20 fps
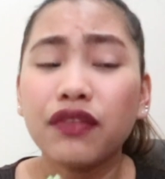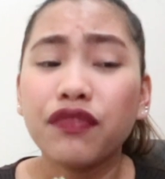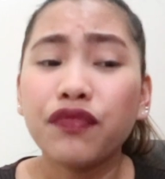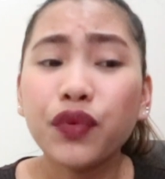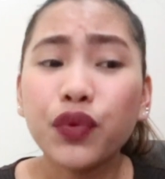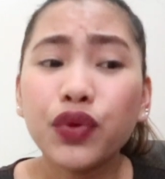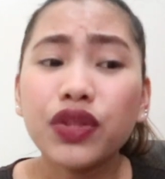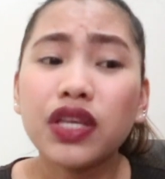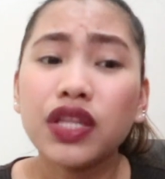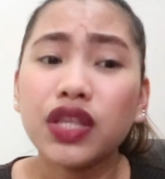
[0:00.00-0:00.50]
The
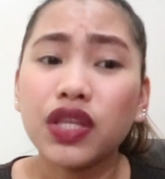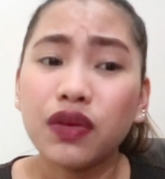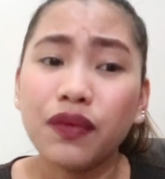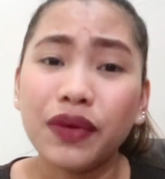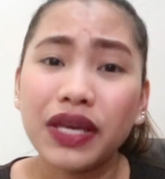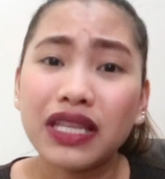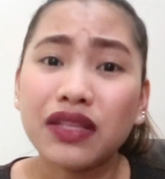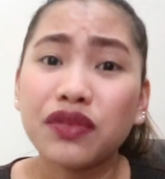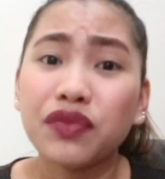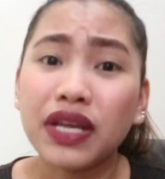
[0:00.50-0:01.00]
food that
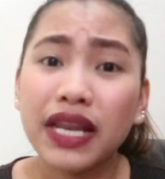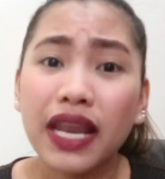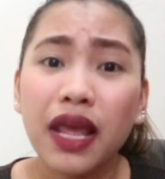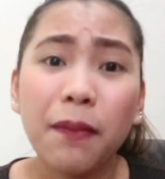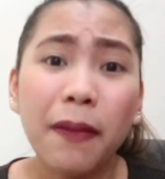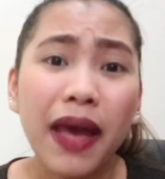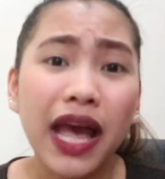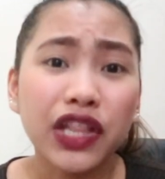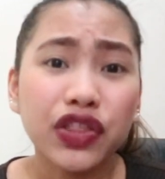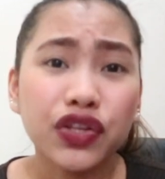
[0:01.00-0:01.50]
you eat
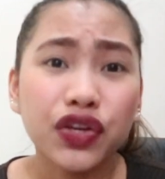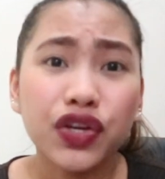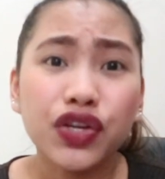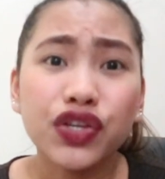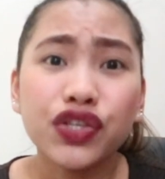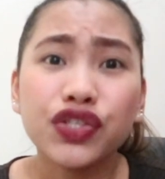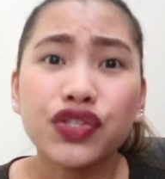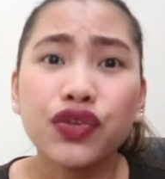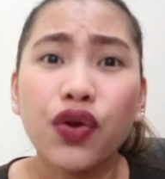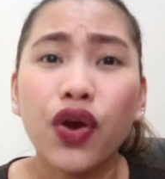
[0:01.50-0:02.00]
really
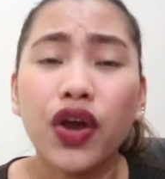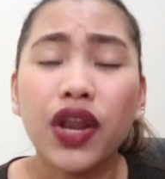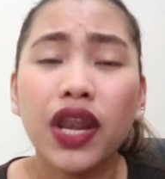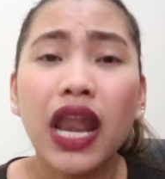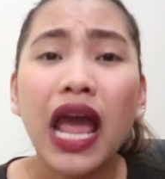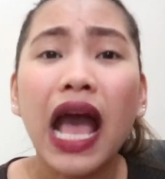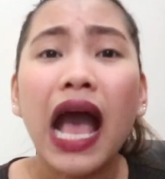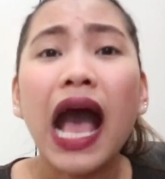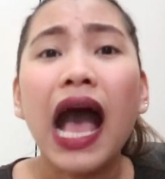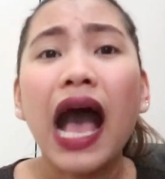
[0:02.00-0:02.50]
matters
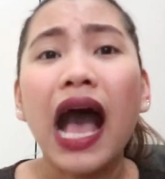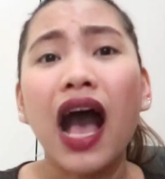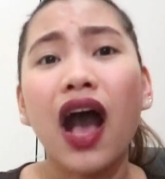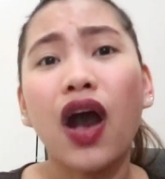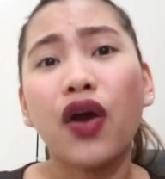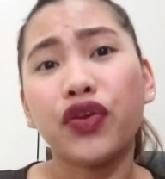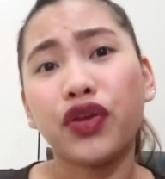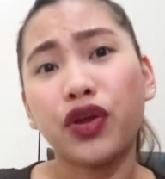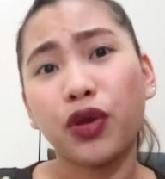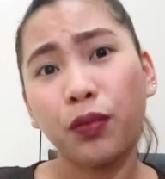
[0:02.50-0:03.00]
on
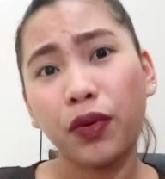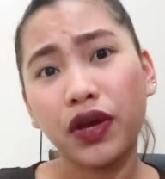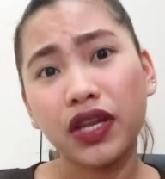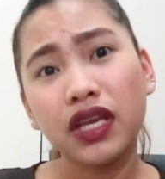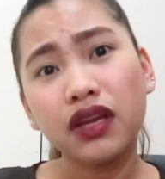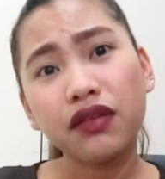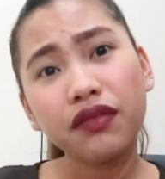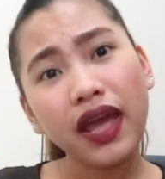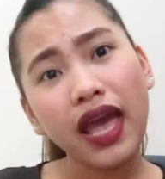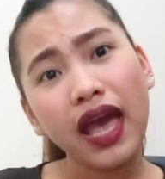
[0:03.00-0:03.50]
how your
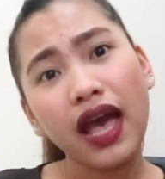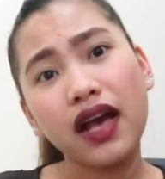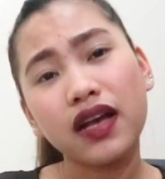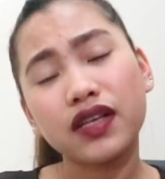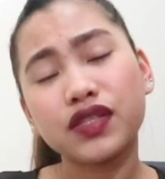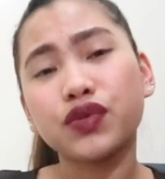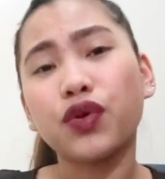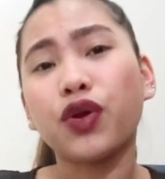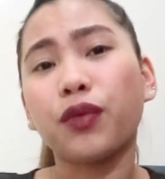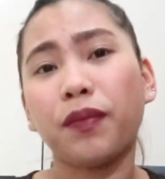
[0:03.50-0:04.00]
body
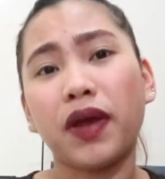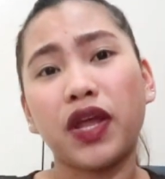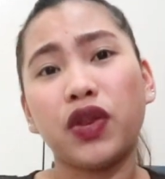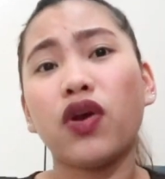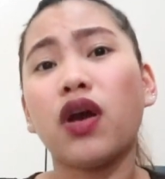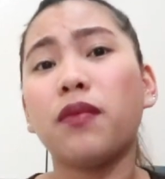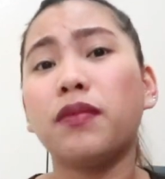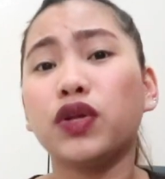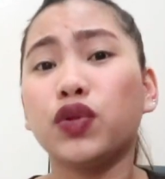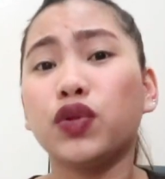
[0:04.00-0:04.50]
reacts or paano ka